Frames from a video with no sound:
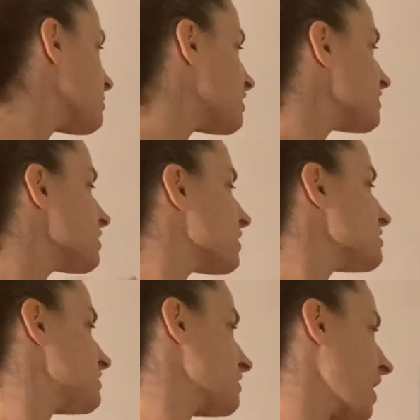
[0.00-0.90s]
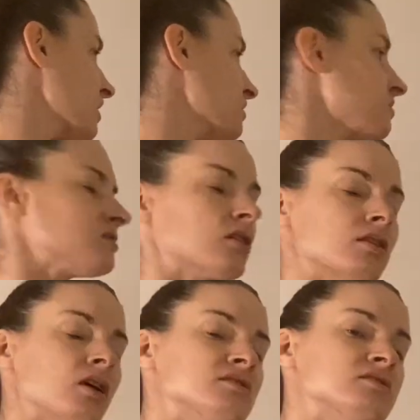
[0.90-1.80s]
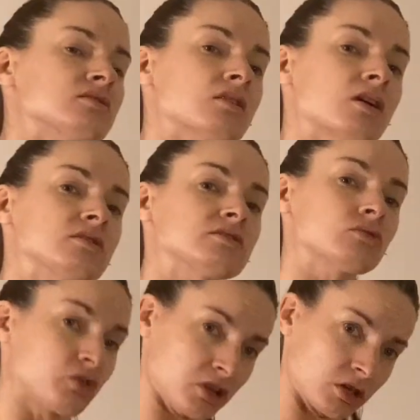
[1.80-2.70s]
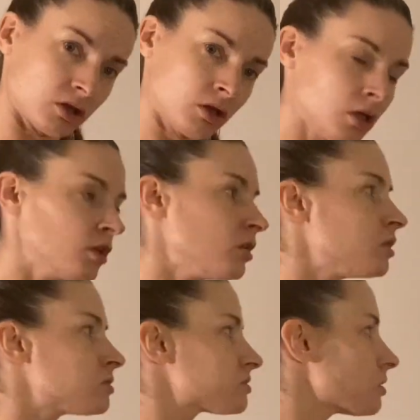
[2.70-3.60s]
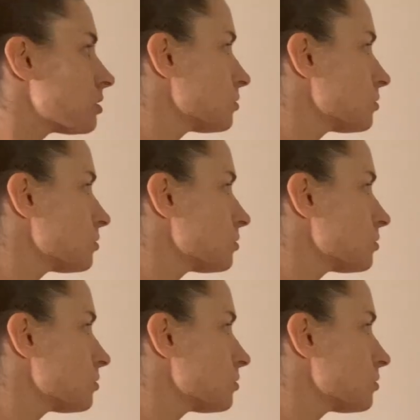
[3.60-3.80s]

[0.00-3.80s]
STI status and STI screening. So